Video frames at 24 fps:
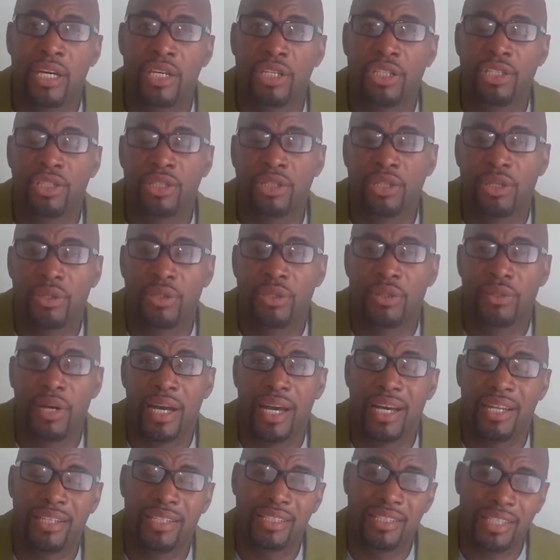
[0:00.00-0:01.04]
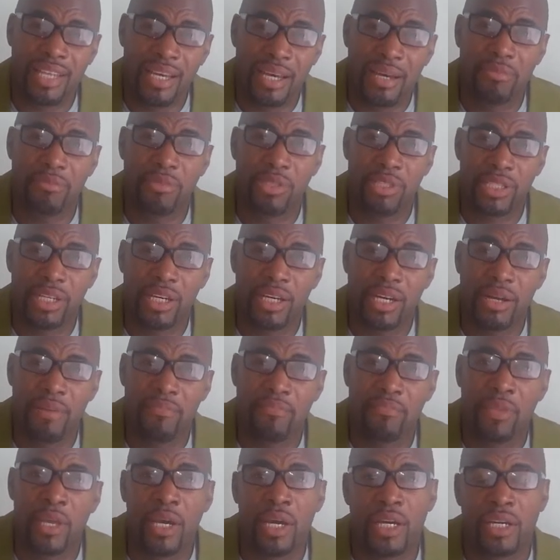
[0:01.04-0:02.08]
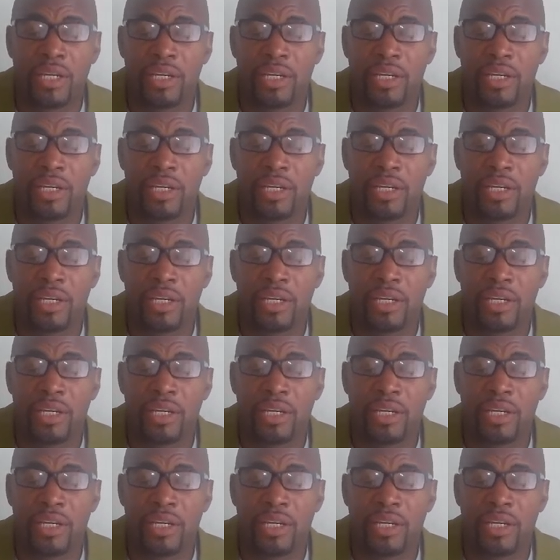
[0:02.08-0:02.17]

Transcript: So at the same time,